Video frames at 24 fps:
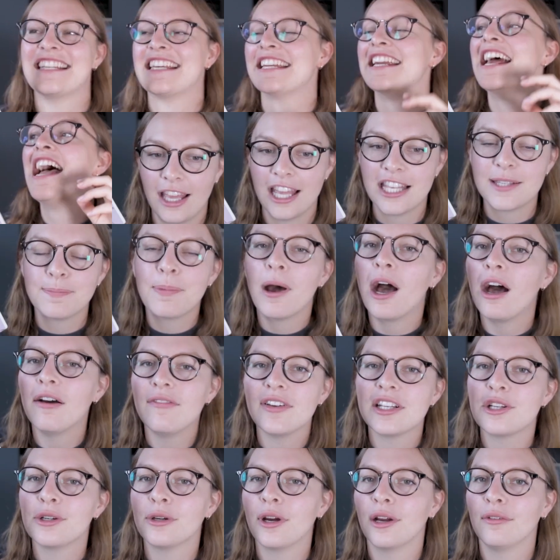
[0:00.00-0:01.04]
and it's part of
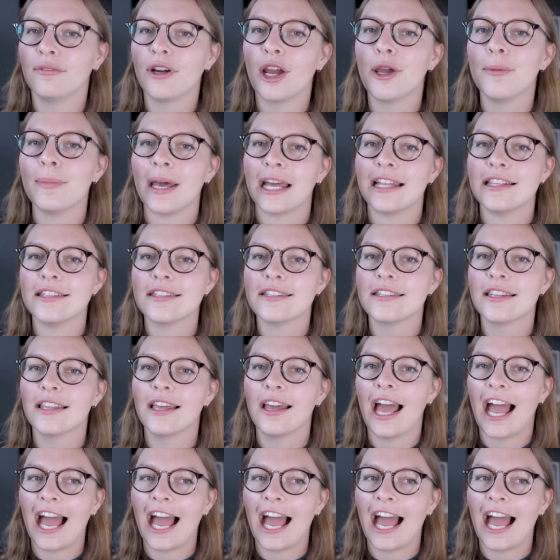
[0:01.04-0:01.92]
Victorian romance,